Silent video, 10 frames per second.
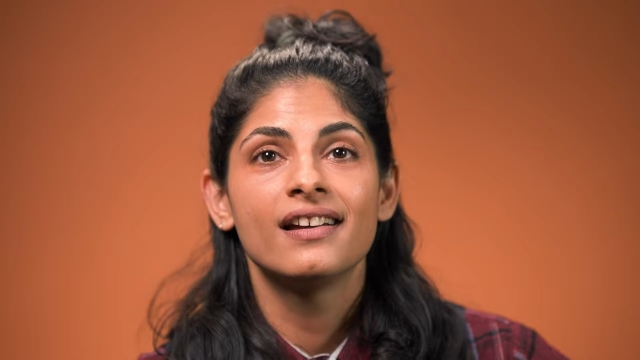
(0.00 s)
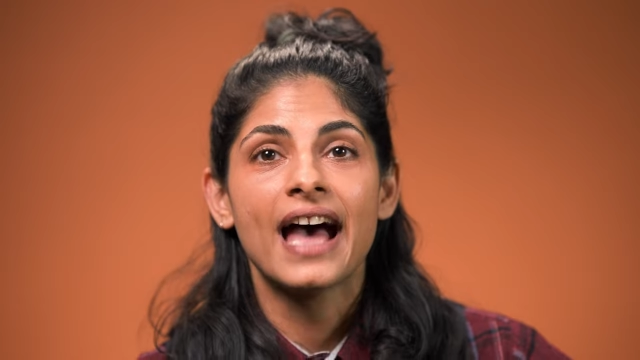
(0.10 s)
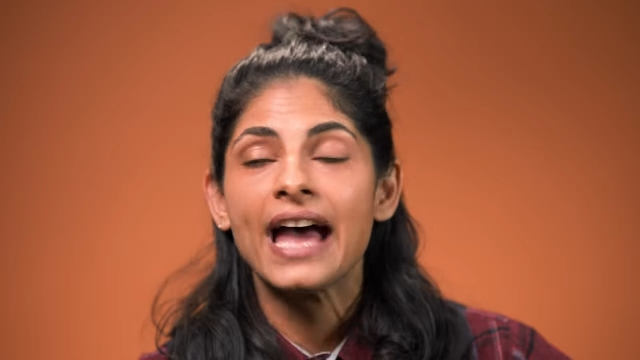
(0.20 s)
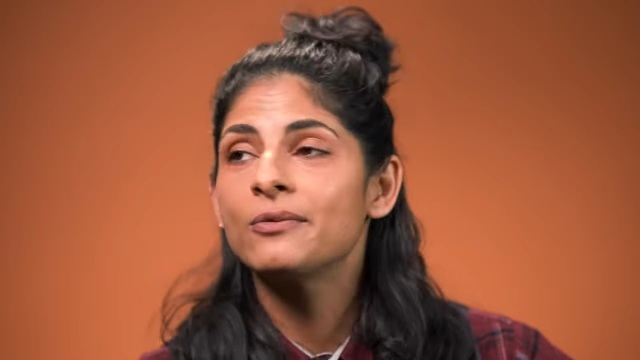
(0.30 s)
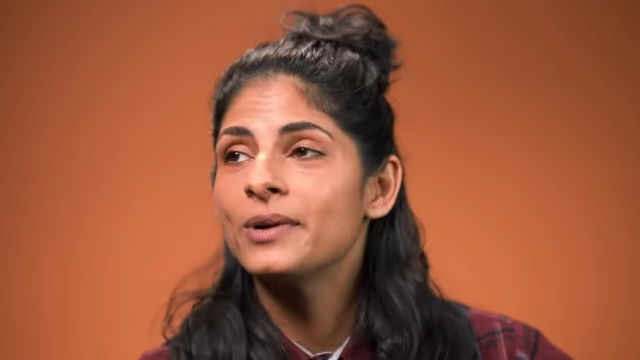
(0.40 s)

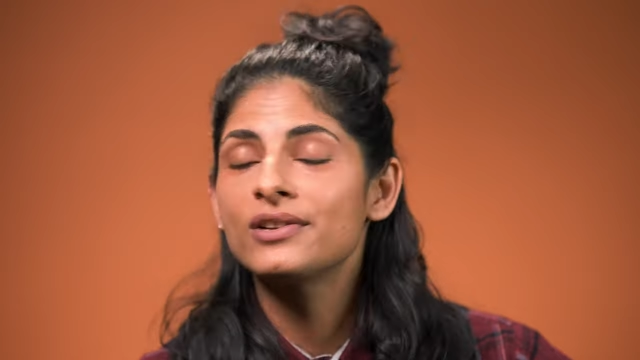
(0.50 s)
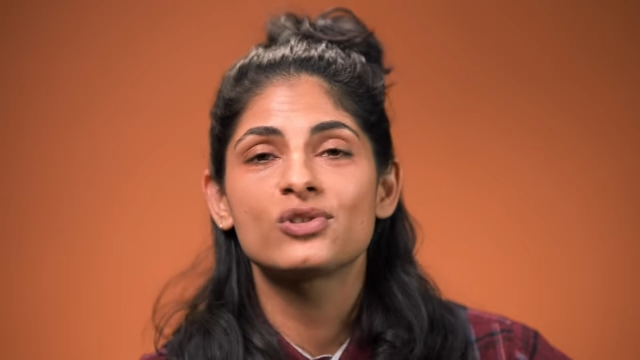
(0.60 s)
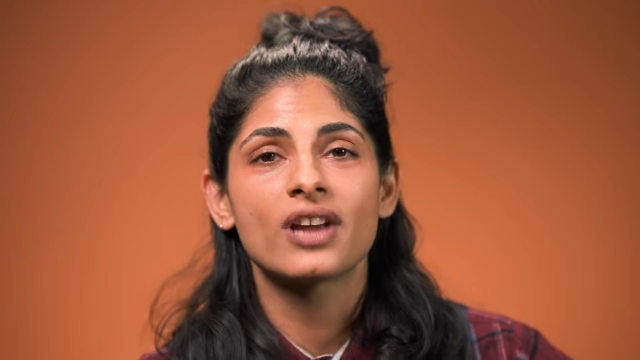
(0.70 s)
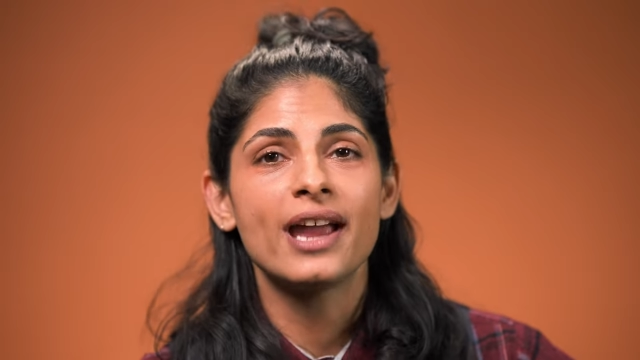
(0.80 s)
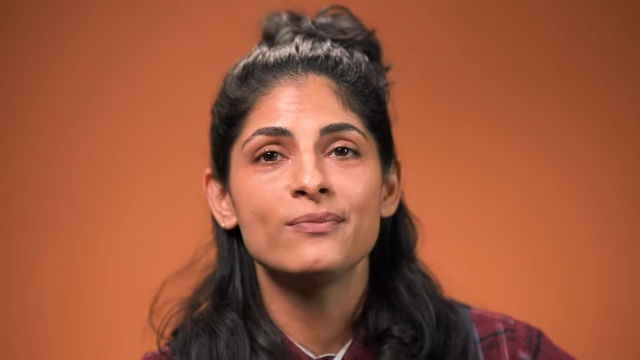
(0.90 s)
At which
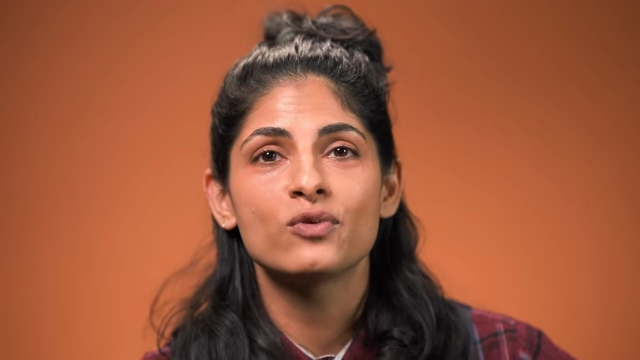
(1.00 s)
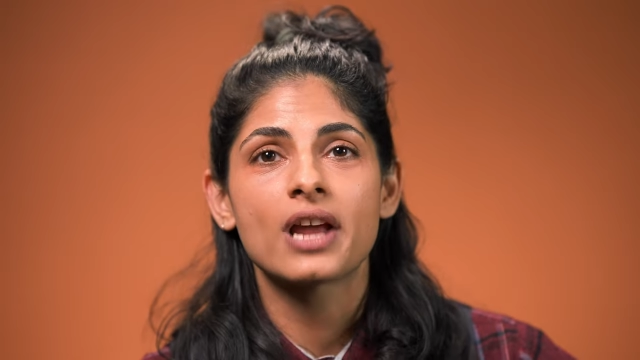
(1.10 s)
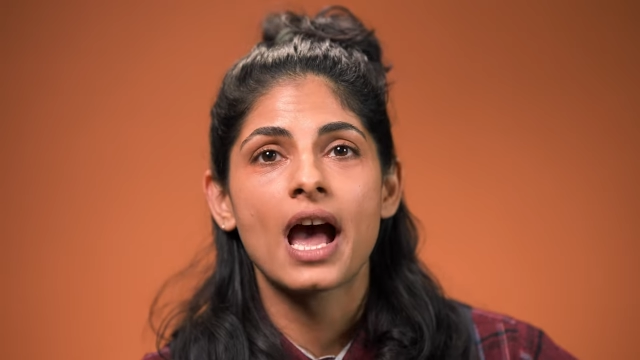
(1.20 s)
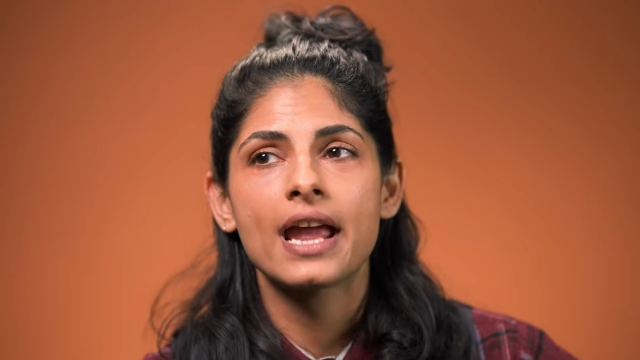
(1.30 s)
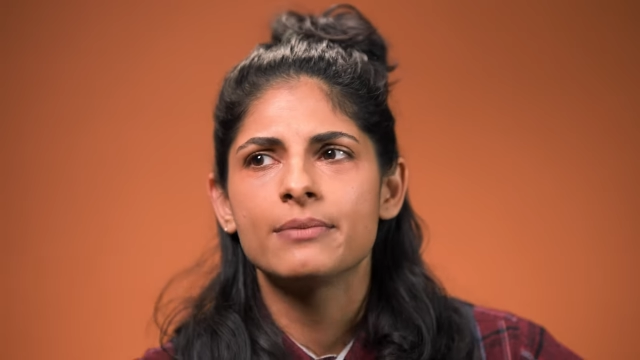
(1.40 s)
time would
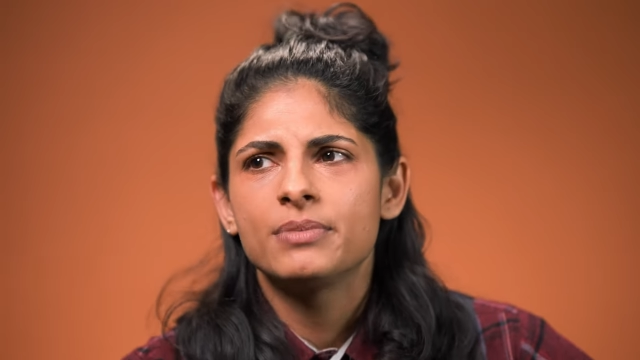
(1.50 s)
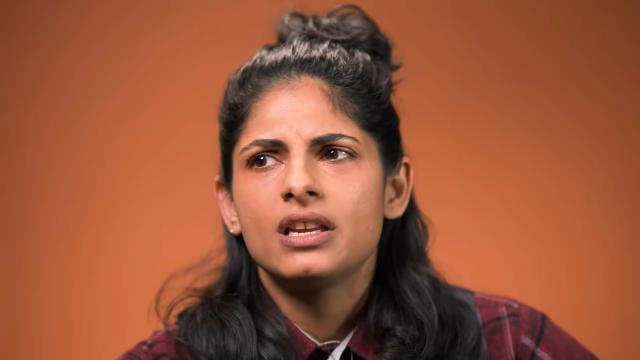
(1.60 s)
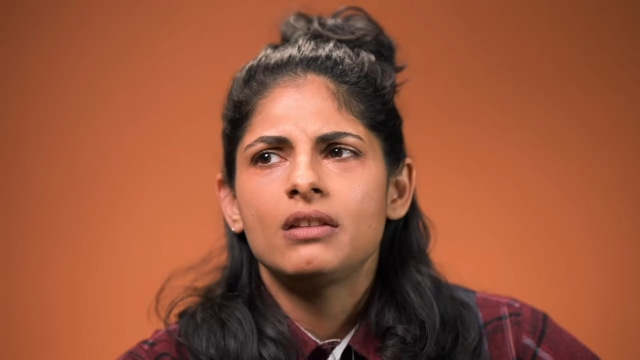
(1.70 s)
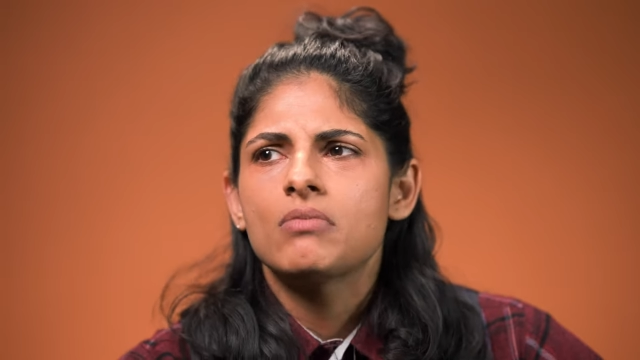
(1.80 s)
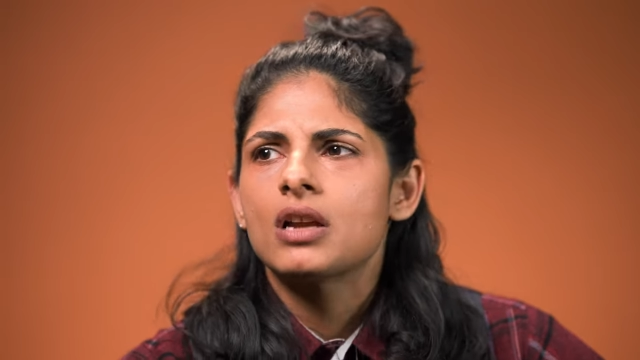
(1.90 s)
I,
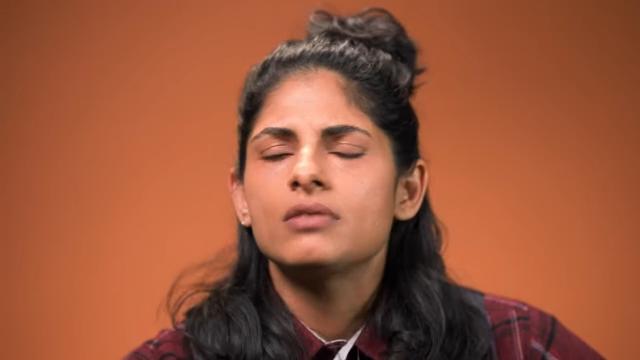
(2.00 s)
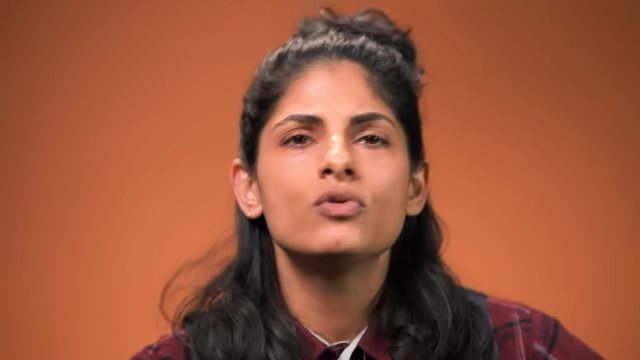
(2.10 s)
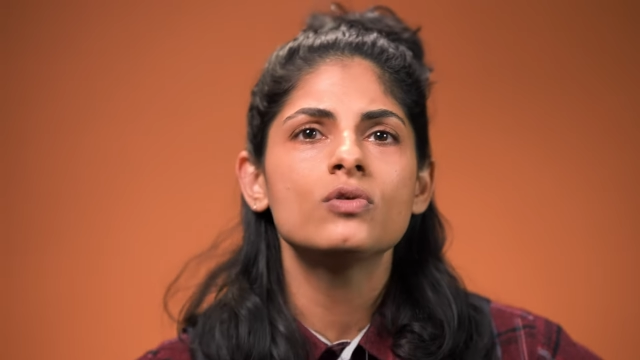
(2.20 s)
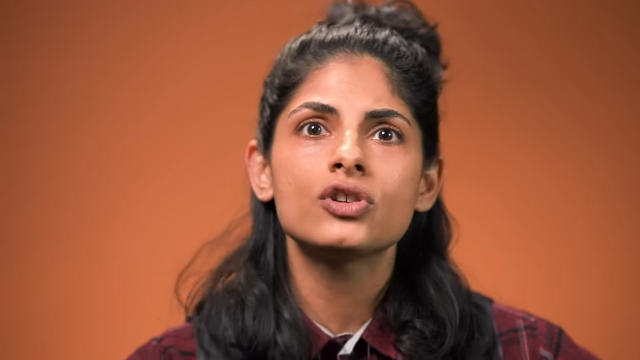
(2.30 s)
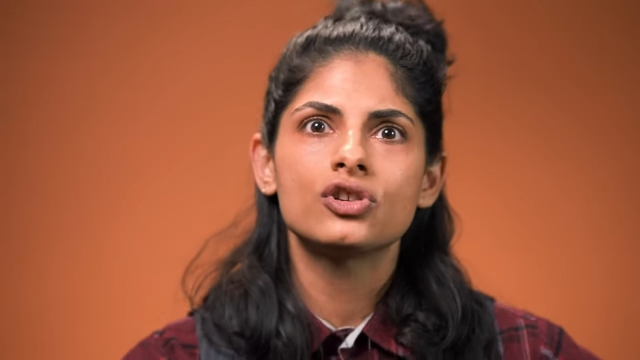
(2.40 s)
being but a
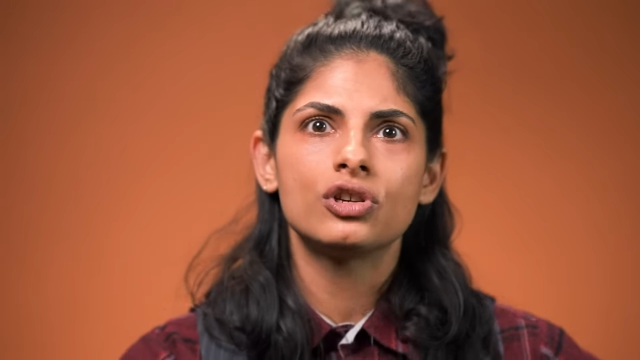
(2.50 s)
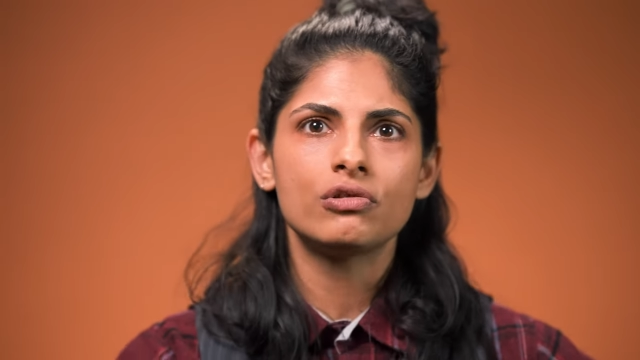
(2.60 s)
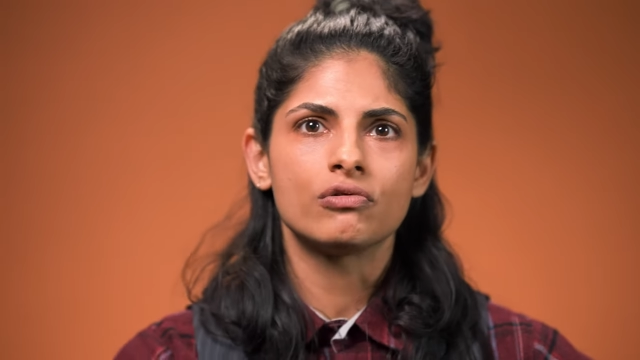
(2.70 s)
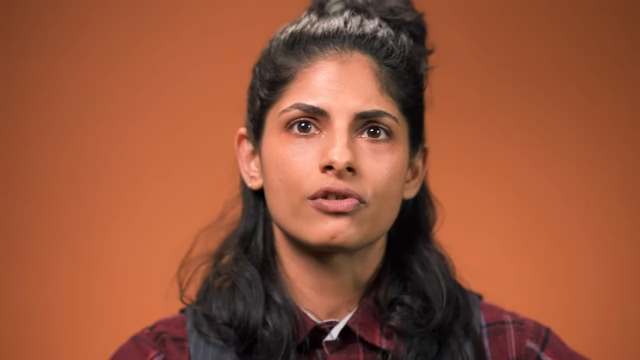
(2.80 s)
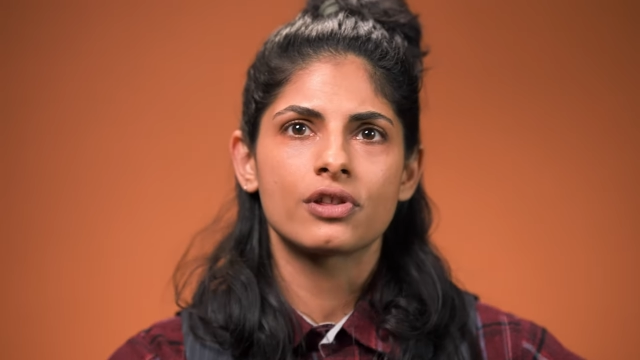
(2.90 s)
moonish
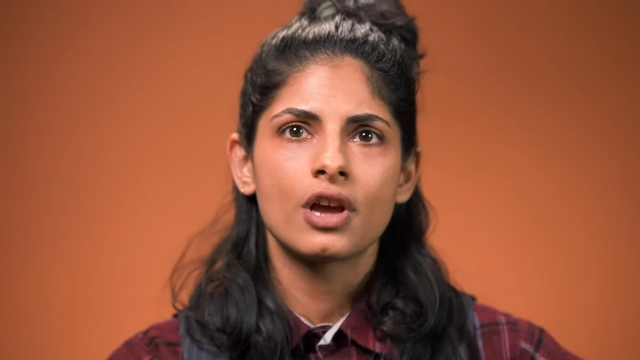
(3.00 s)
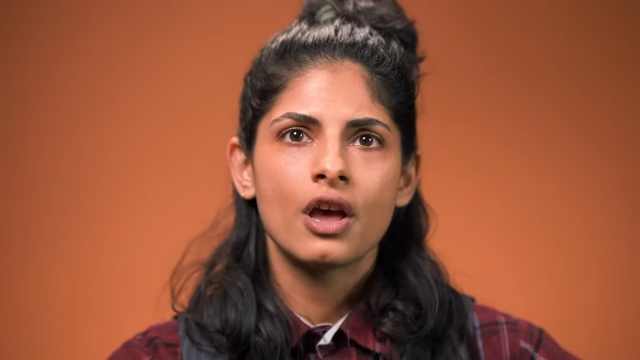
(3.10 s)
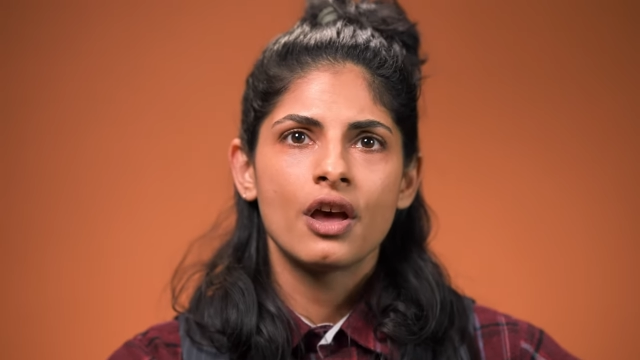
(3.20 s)
youth,